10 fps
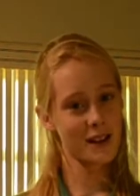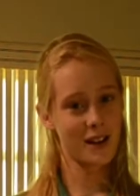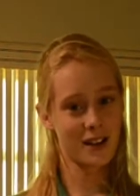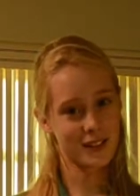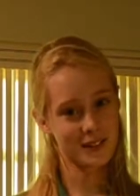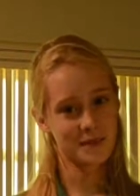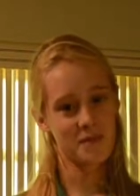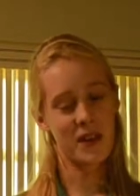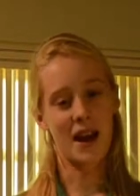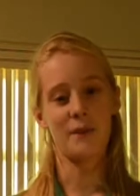Kardol.
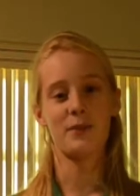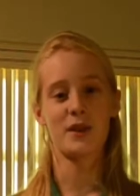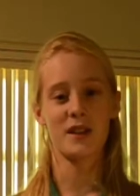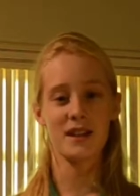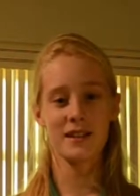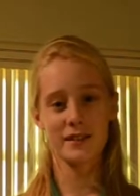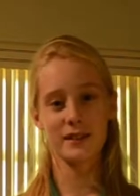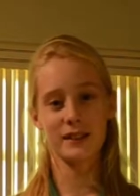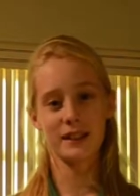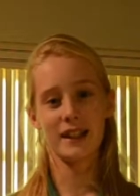I am 13 years
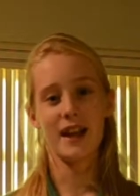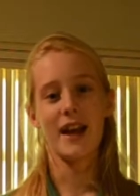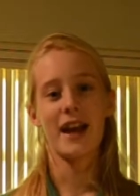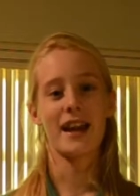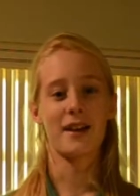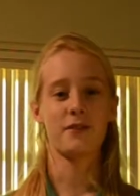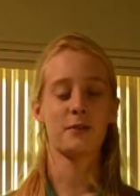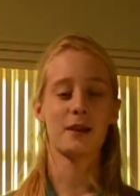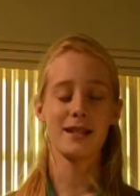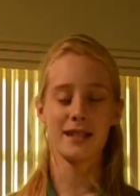old, and I am the
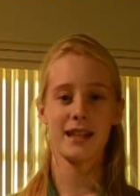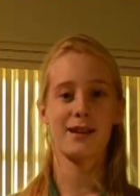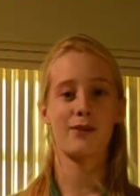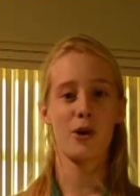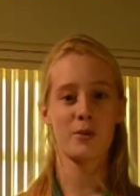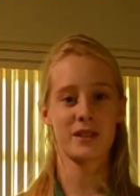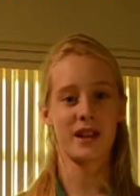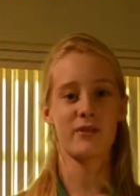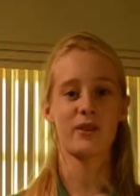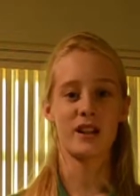president of
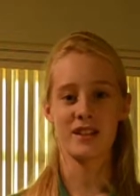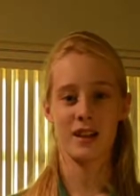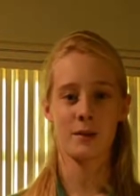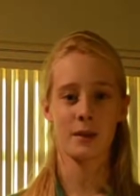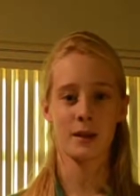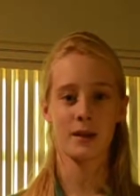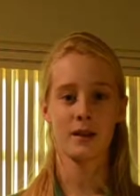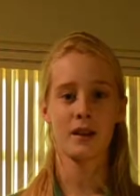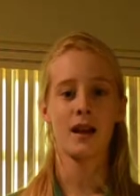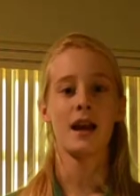Homestead 4-H Club.
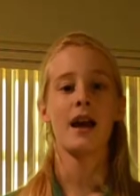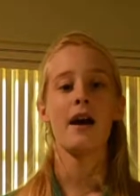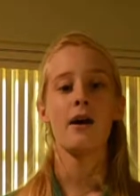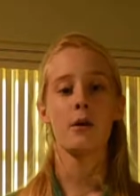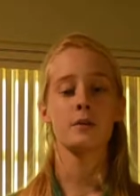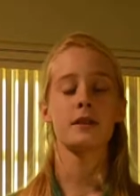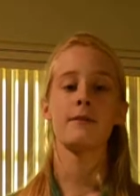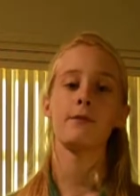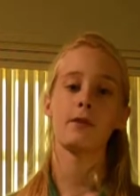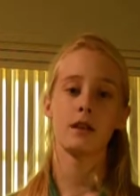Homestead
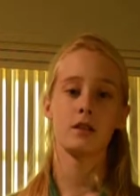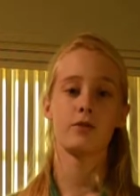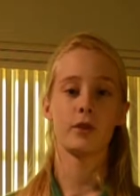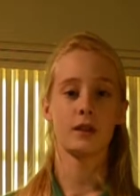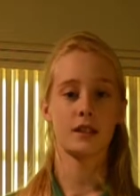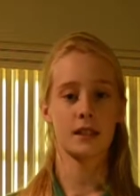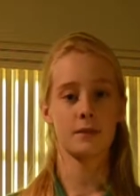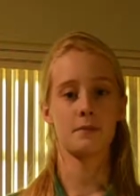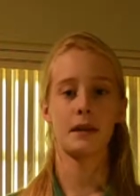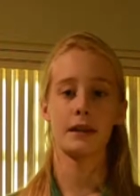4-H focuses
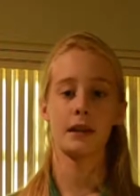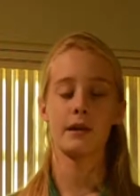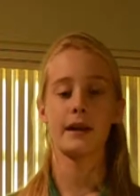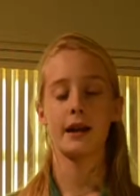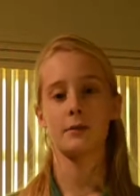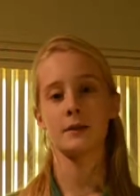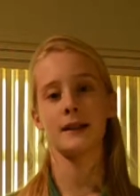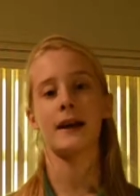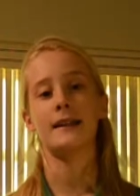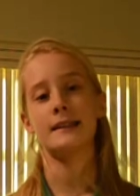mainly on animal
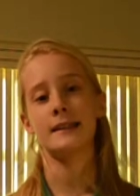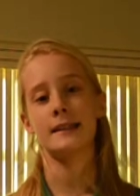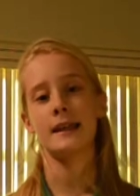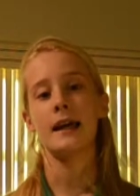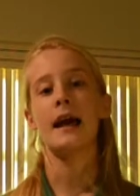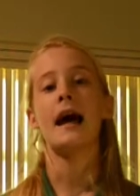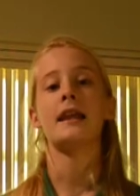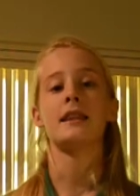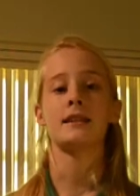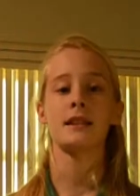sciences,
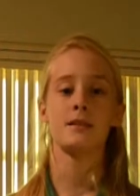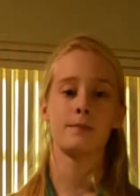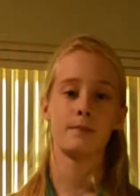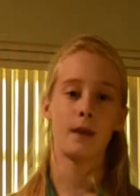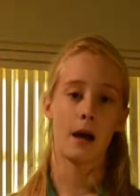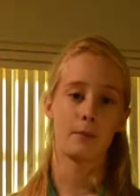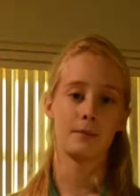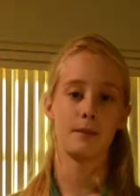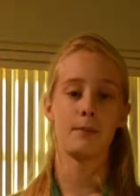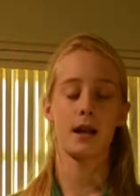and this has helped
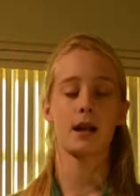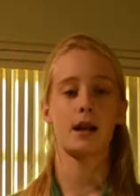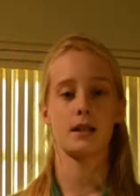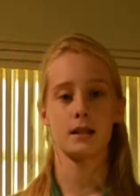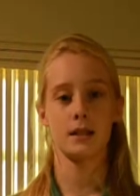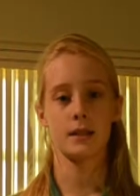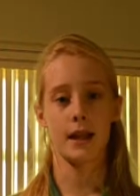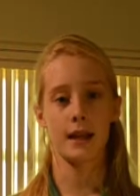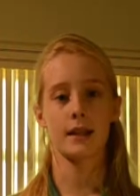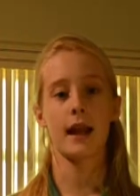me better
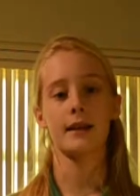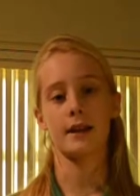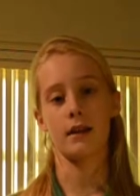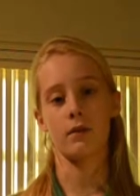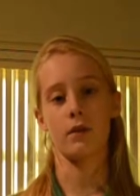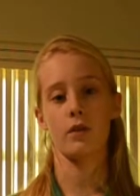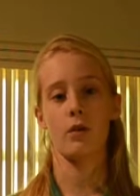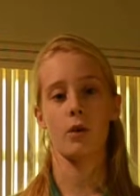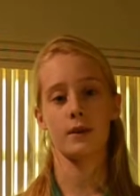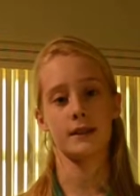understand and care for
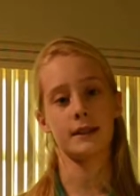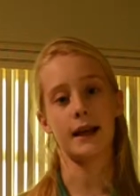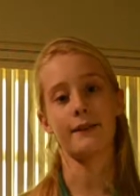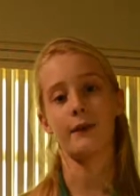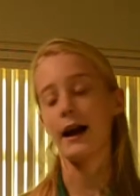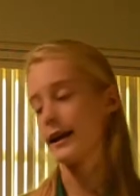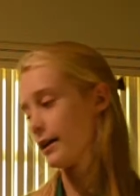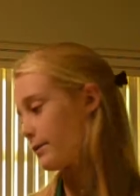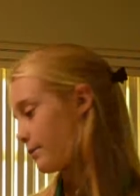the horses I am riding.